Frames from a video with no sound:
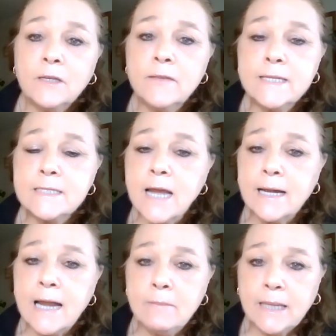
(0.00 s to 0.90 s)
Feel this
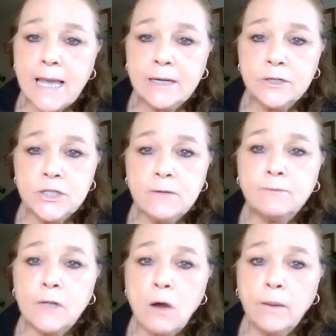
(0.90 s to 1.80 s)
dynamic
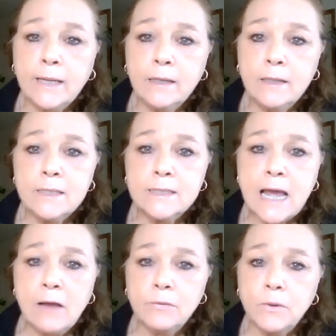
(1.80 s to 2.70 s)
energy flowing
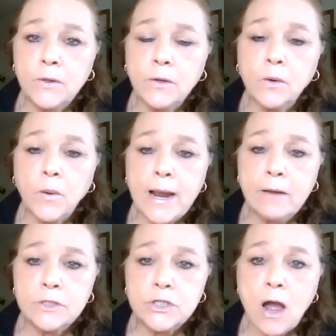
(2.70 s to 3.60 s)
down through your
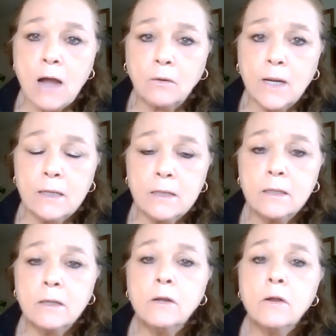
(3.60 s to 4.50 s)
crown chakra,
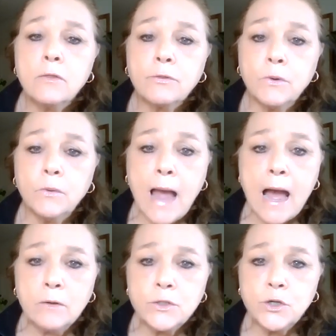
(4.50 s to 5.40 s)

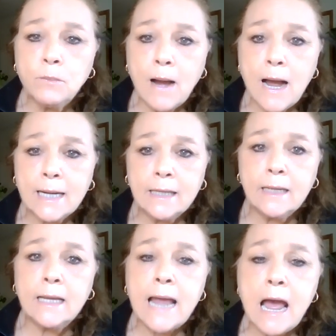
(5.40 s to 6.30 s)
throughout your
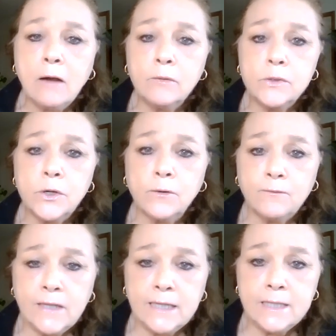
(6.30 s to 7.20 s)
body and out
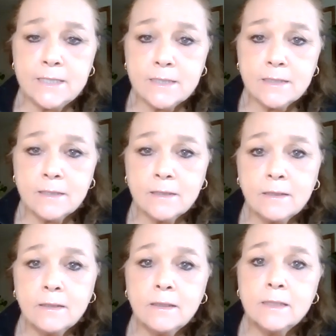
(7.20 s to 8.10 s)
your feet,
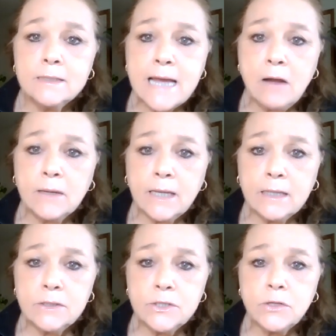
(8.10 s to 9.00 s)

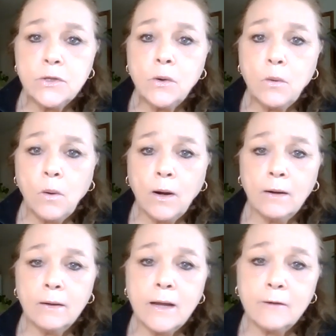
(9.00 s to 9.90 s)
down into the
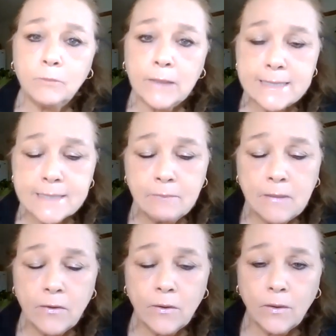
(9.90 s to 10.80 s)
core of Blessed
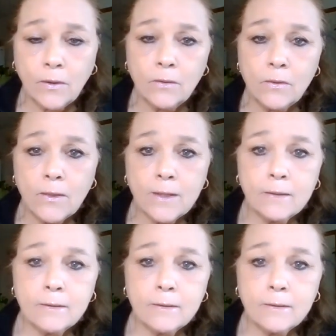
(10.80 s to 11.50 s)
Mother Earth.